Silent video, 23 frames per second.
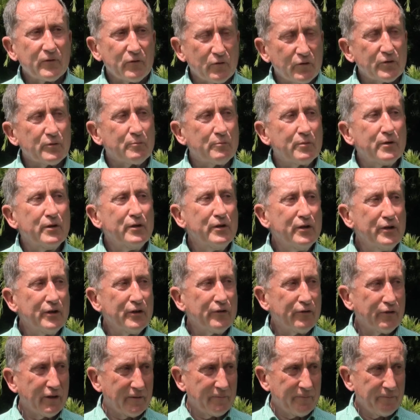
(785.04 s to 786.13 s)
It's
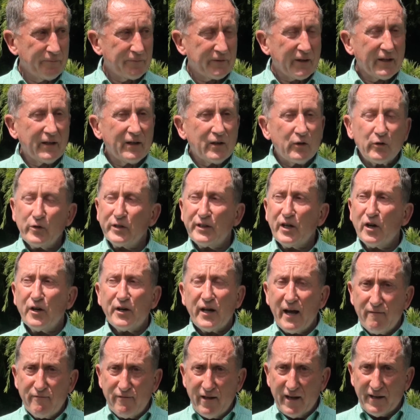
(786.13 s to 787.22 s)
beautiful. You don't
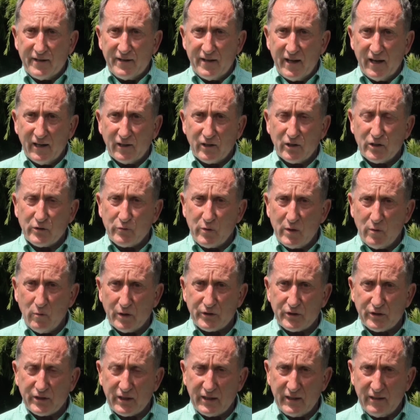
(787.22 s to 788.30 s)
have that now because we
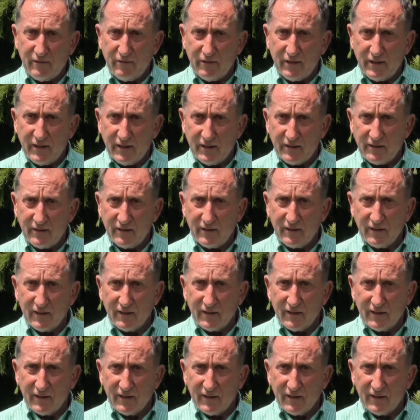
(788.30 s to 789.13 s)
watch TV and you